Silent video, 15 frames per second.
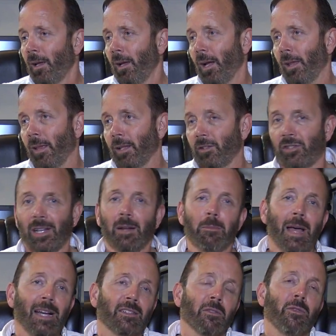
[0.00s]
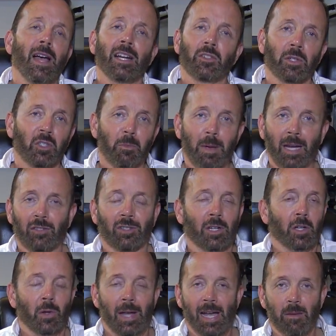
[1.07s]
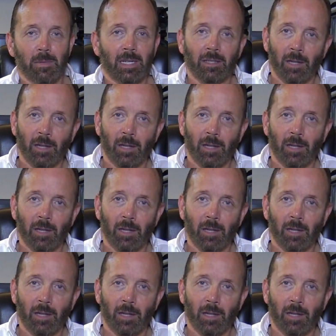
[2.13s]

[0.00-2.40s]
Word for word: and then set them back to factory specs. I don't know how many